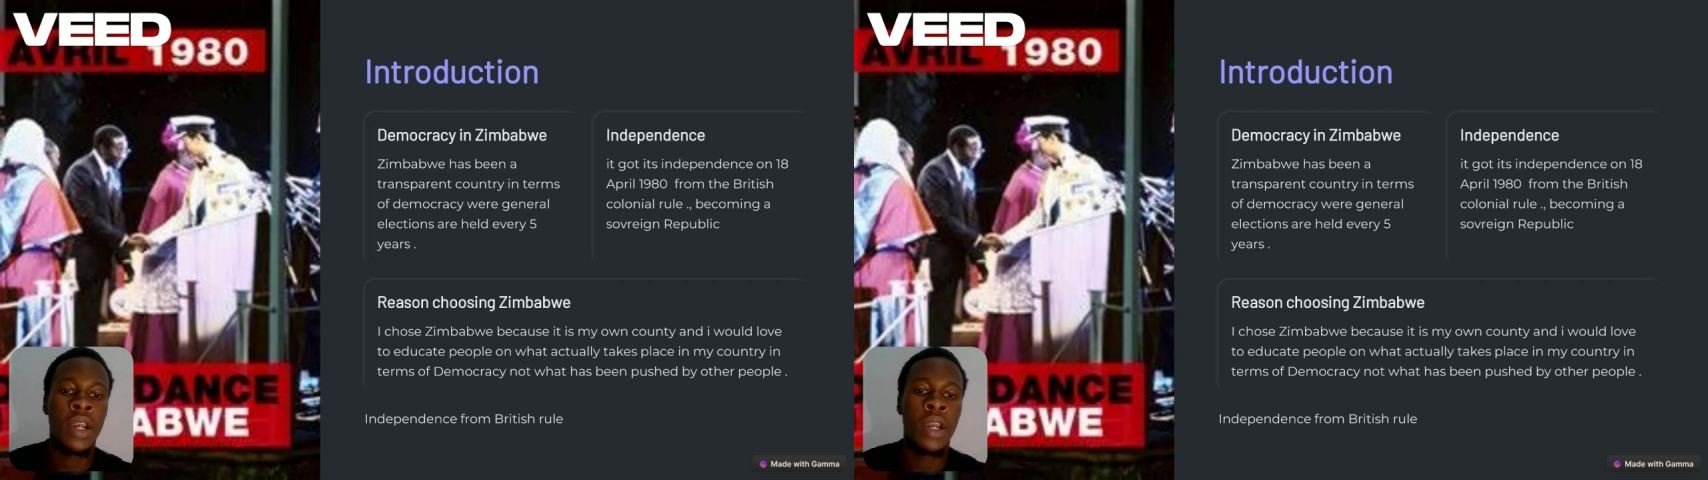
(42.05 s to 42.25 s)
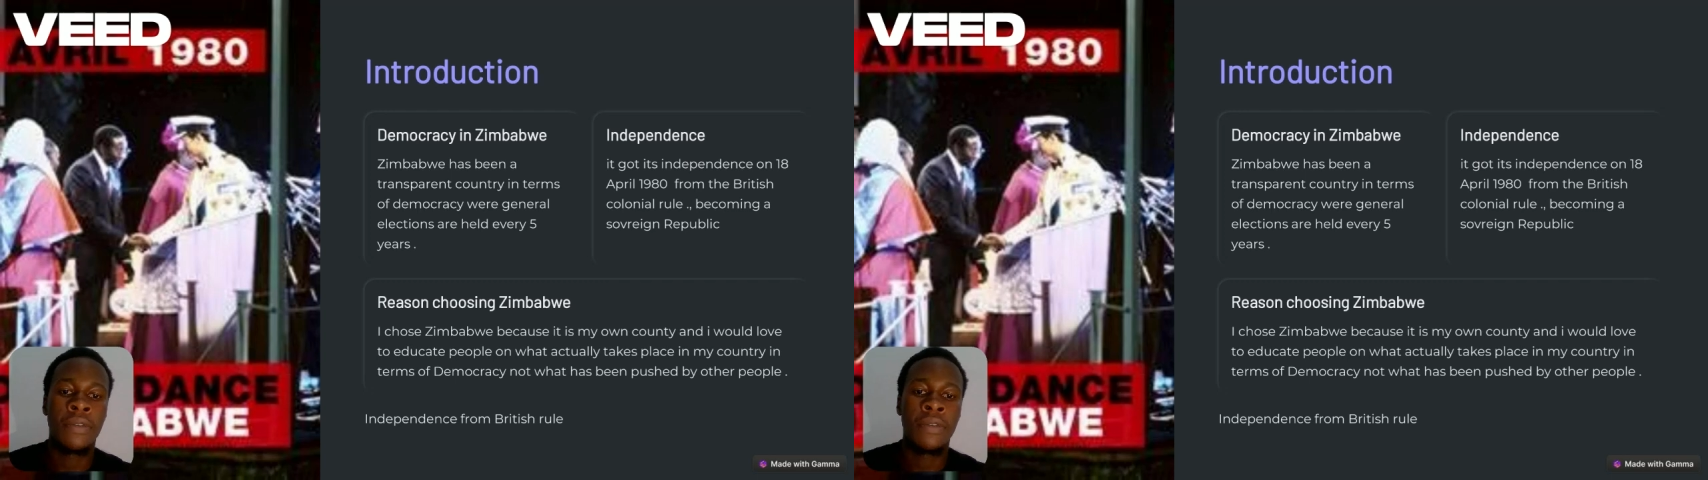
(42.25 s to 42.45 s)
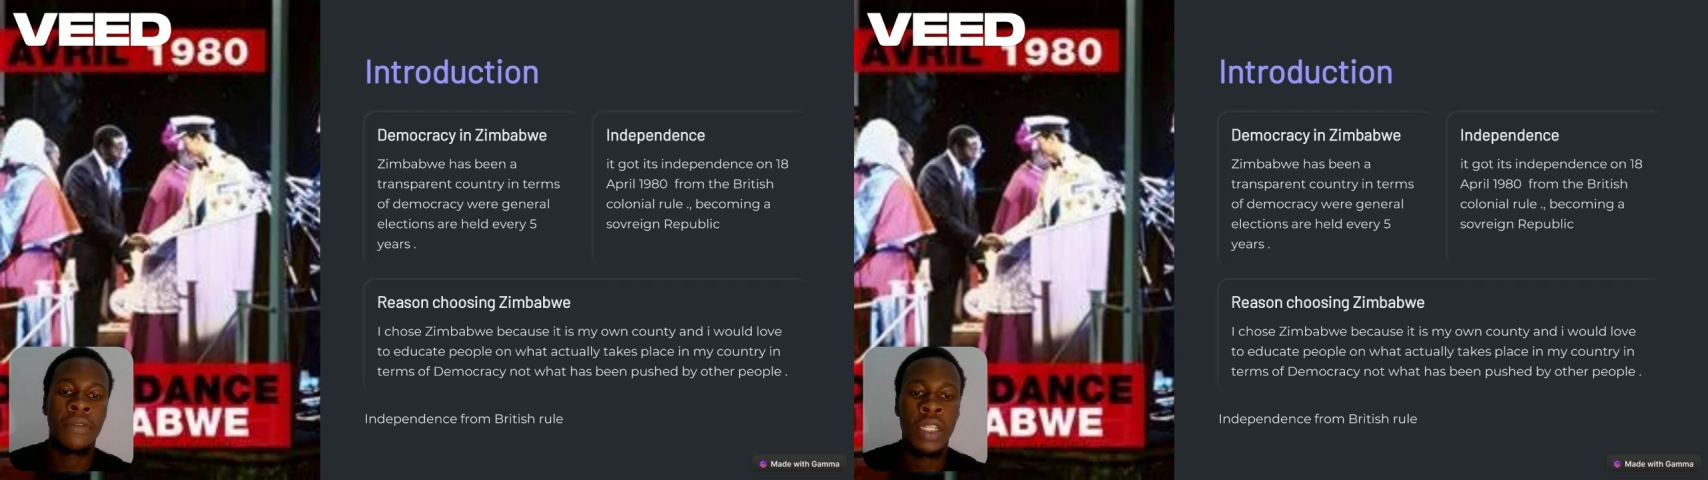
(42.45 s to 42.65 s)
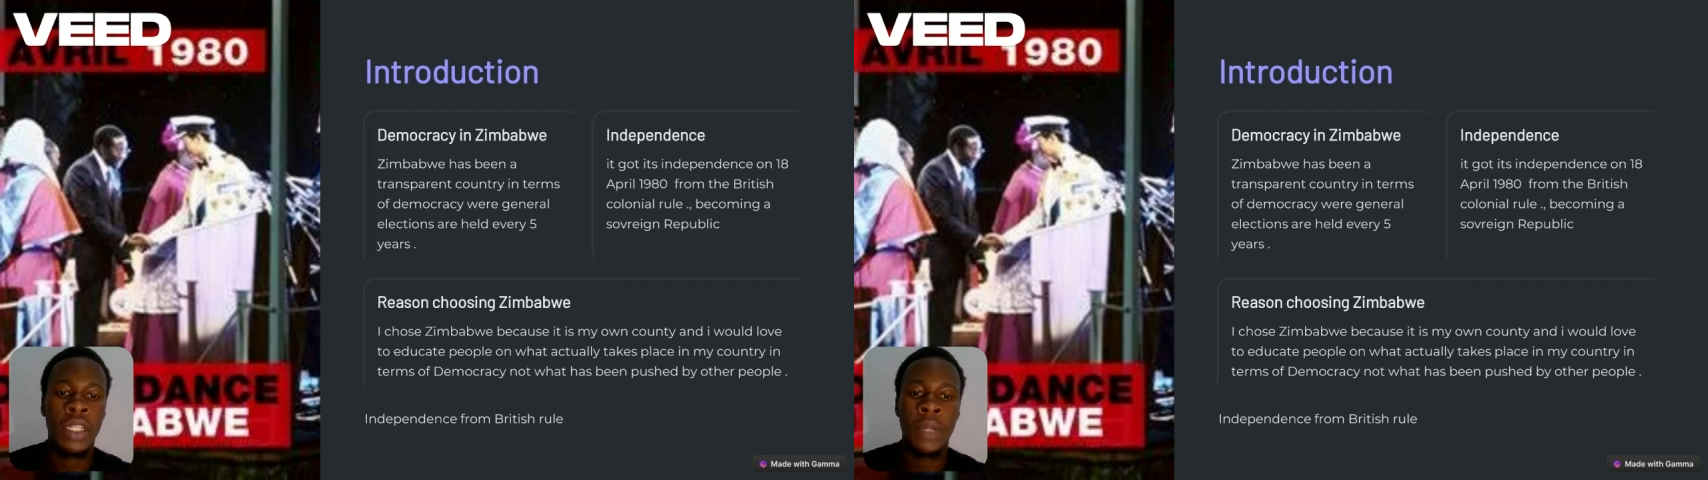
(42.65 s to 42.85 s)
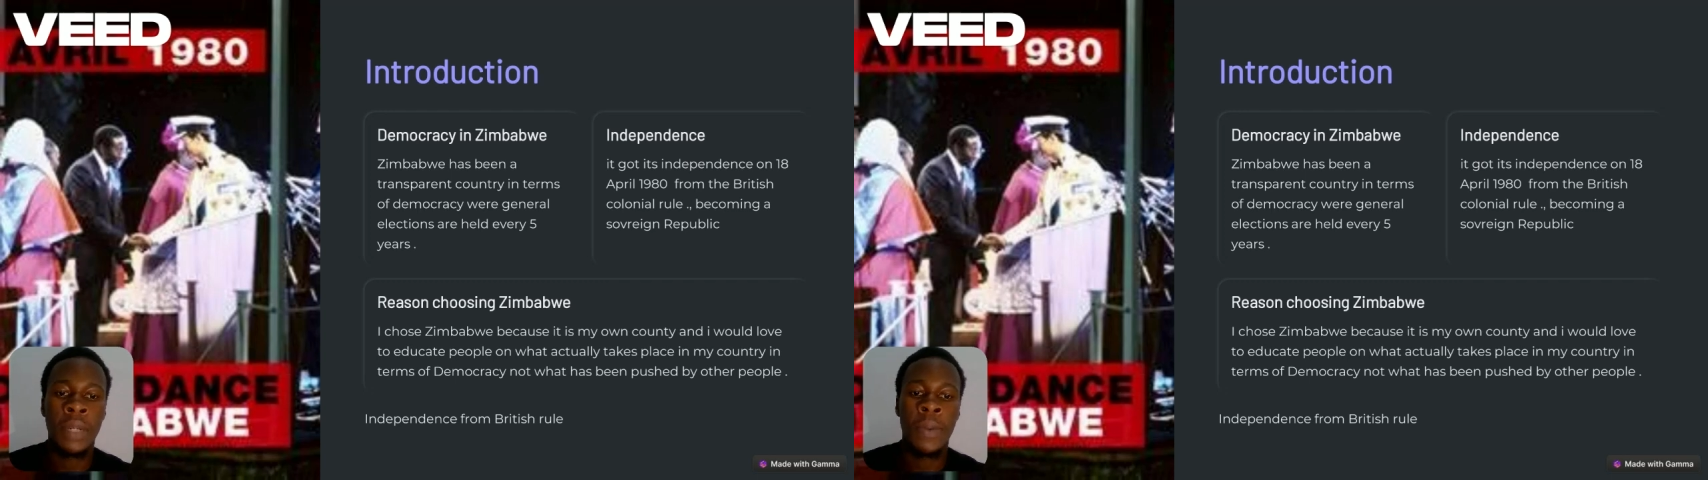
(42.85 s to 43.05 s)
love to
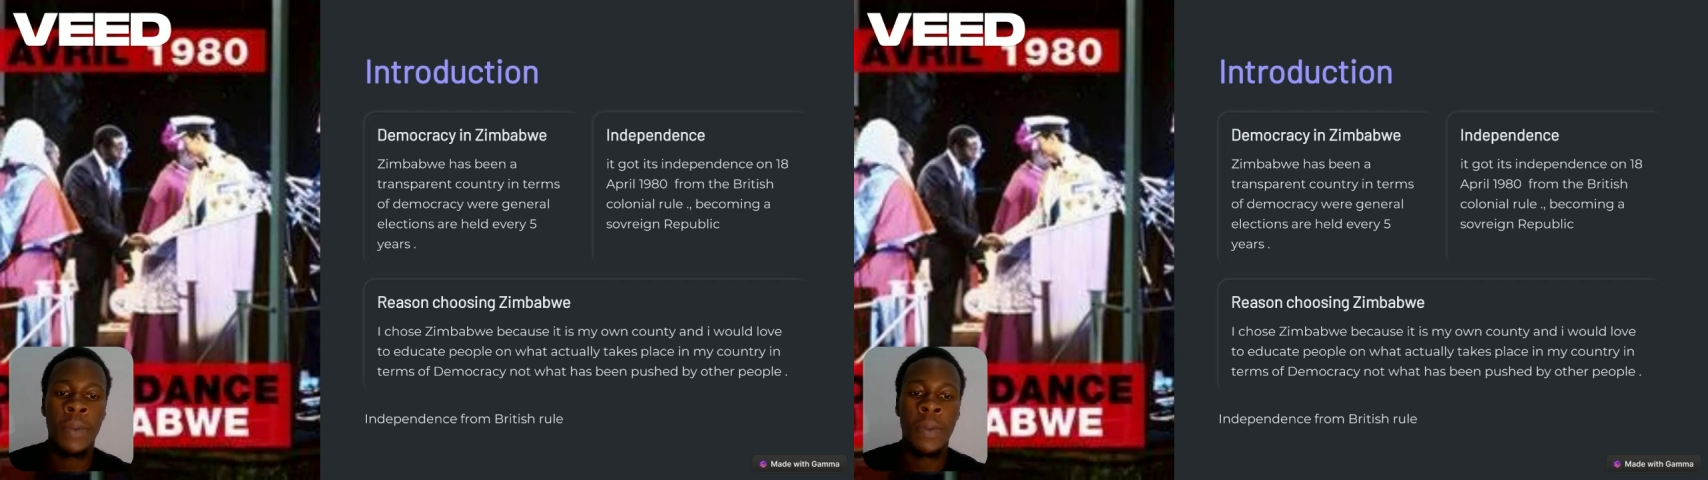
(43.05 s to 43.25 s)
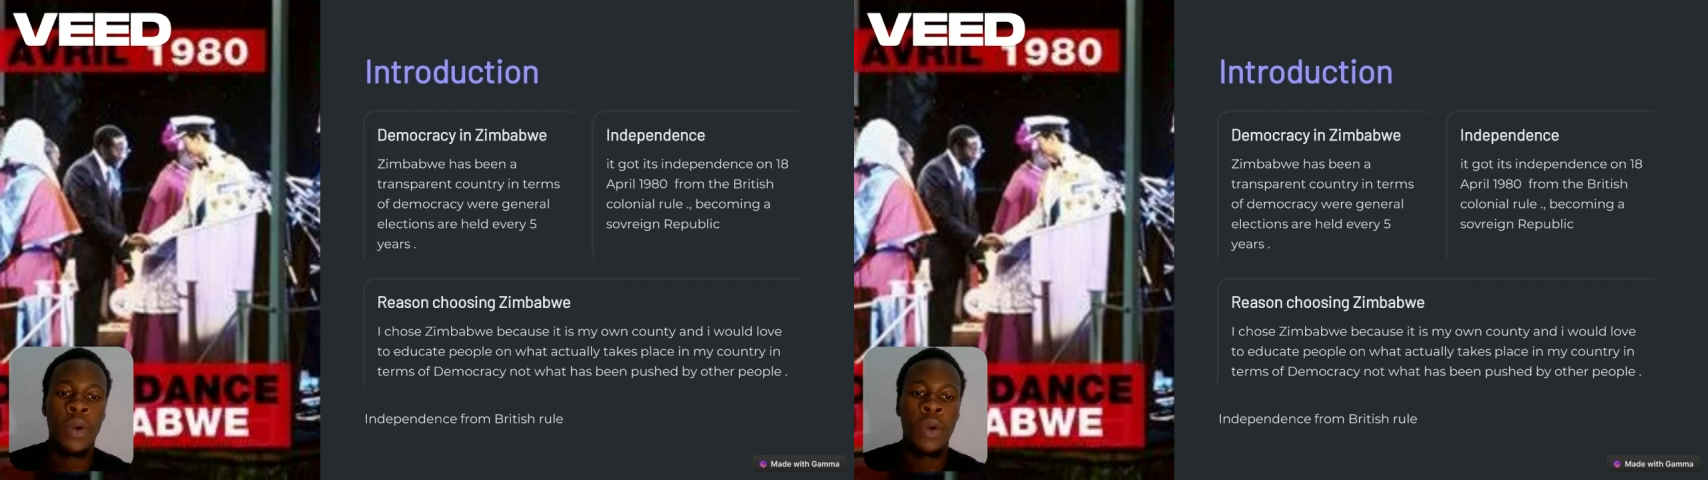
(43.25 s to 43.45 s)
educate people